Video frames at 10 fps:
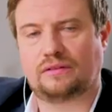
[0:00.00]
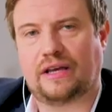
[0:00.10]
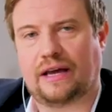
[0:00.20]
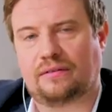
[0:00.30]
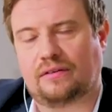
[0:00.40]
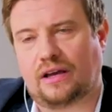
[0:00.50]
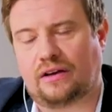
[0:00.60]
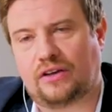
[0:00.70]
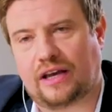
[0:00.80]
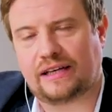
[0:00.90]
Yeah,
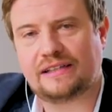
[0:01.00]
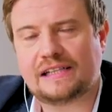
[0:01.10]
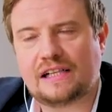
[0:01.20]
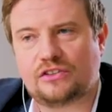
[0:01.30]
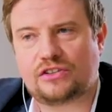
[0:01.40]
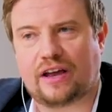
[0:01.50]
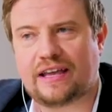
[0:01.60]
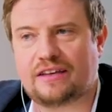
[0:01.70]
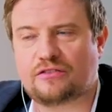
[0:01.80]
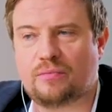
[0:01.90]
okay. So I
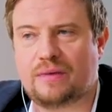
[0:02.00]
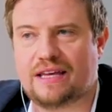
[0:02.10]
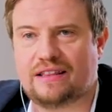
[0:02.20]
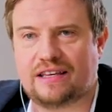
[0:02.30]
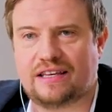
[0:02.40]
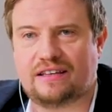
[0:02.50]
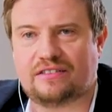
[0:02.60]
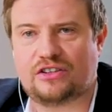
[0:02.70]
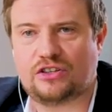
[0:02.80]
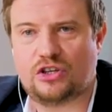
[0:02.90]
guess for me,
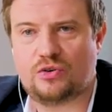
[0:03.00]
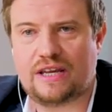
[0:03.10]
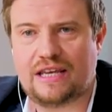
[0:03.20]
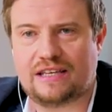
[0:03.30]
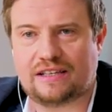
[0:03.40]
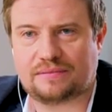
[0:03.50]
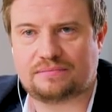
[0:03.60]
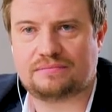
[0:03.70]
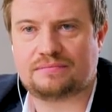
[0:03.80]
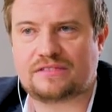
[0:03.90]
the unique
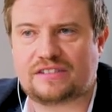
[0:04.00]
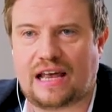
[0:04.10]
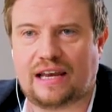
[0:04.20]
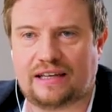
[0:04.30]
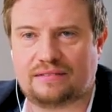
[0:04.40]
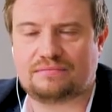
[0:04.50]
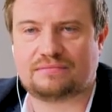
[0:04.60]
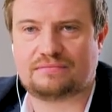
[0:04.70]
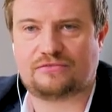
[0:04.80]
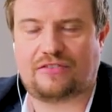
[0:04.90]

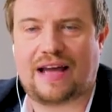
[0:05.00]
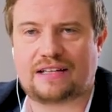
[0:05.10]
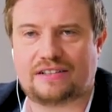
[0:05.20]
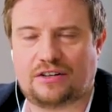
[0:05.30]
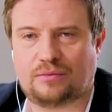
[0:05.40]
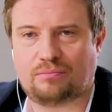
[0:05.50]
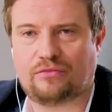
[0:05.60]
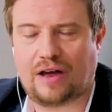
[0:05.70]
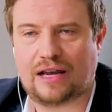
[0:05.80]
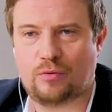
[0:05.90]
selling factor and
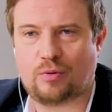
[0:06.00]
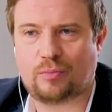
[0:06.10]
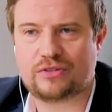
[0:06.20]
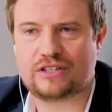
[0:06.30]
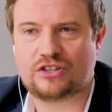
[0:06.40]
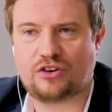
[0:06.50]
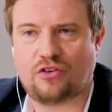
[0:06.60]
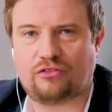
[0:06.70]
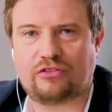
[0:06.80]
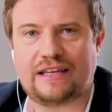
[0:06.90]
value proposition
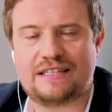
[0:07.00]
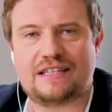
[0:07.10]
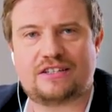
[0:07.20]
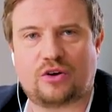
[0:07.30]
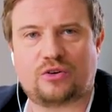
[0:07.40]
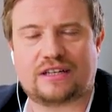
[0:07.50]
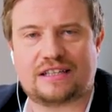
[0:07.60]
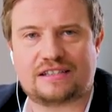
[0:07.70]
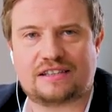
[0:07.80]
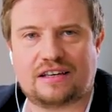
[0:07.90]
of EZT token
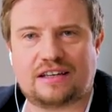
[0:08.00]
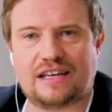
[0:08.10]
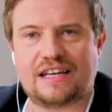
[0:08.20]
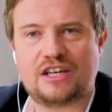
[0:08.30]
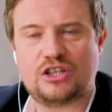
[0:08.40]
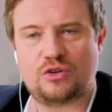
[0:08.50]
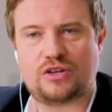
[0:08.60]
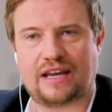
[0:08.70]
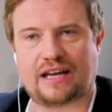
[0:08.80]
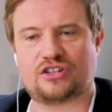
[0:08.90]
is that you
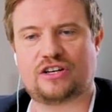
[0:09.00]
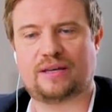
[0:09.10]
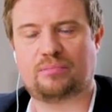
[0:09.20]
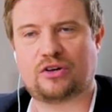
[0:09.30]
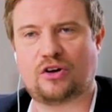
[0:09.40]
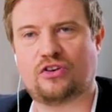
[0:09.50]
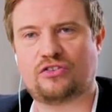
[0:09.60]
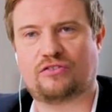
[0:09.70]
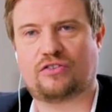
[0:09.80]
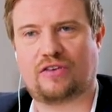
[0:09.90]
can actually,
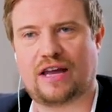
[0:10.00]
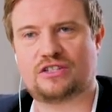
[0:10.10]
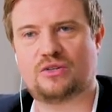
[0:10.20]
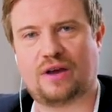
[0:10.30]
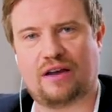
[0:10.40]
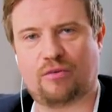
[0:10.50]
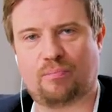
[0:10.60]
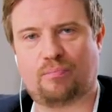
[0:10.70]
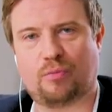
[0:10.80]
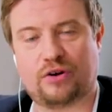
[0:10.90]
because of the fact you have a
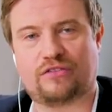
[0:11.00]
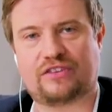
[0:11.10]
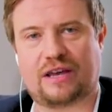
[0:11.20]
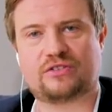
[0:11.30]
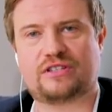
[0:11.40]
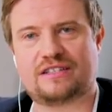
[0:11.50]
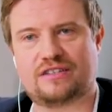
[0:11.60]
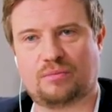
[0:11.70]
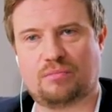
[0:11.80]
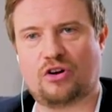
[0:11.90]
point of sale
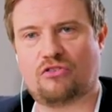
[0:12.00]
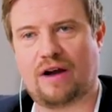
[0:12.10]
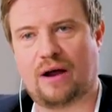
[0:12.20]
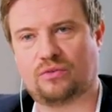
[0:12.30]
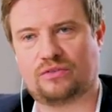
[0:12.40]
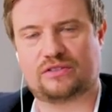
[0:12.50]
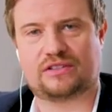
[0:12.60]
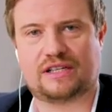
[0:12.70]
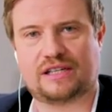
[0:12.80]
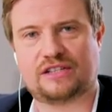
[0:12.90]
system
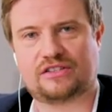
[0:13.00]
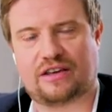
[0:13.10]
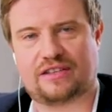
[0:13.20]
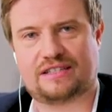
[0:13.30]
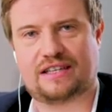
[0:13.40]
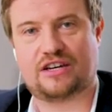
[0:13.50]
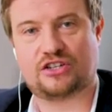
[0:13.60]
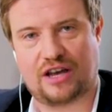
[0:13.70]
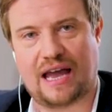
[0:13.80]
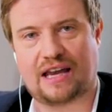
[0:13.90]
around Southeast
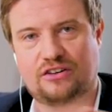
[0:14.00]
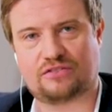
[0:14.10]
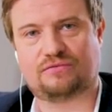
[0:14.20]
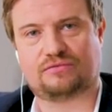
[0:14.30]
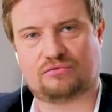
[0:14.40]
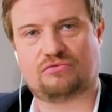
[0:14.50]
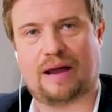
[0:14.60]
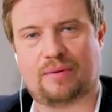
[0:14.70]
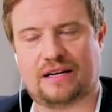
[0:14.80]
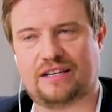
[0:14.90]
Asia and
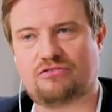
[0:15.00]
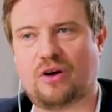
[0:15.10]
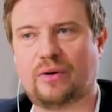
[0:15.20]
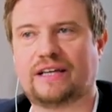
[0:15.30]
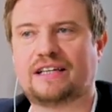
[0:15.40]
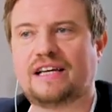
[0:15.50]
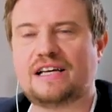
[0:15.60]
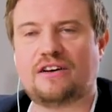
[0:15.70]
rapidly growing,